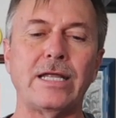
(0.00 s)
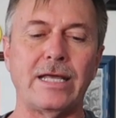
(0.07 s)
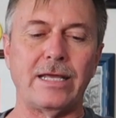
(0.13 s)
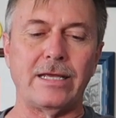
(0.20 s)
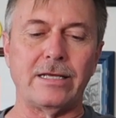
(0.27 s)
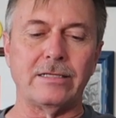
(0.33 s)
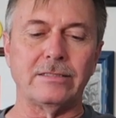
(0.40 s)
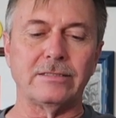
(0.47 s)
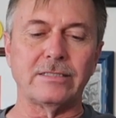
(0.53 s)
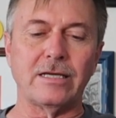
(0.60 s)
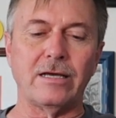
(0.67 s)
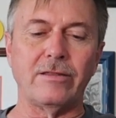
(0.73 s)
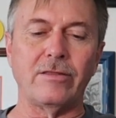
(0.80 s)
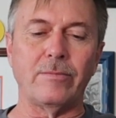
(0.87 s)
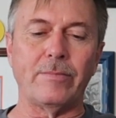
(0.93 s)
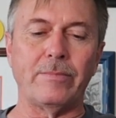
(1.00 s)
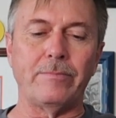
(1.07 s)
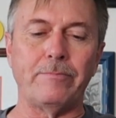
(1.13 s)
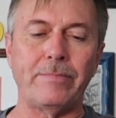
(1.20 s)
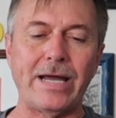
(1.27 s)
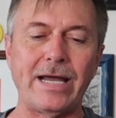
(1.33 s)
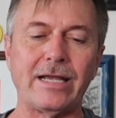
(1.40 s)
Dans on
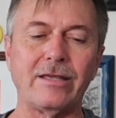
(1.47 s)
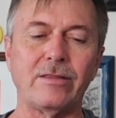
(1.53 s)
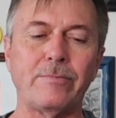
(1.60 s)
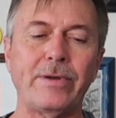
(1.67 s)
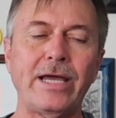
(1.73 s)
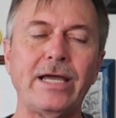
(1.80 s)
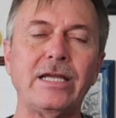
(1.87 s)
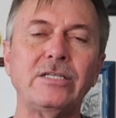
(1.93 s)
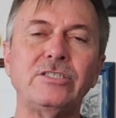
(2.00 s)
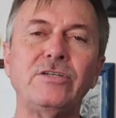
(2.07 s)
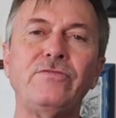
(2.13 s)
the back of the package.